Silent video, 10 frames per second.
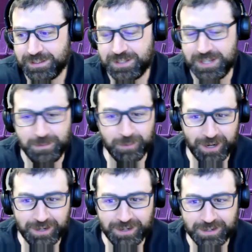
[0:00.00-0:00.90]
team
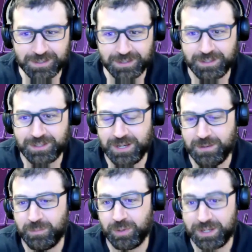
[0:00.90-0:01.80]
rankings and the
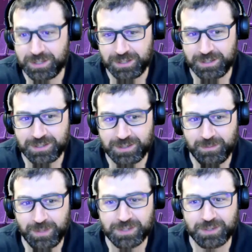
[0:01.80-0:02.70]
team placings
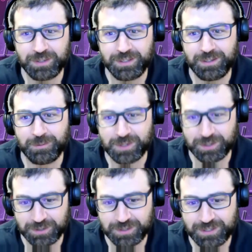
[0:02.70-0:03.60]
based on the
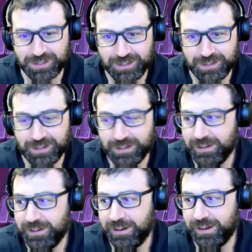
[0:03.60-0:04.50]
results
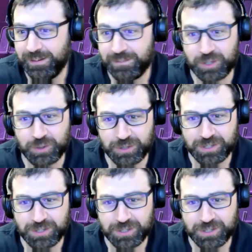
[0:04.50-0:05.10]
of the Georgia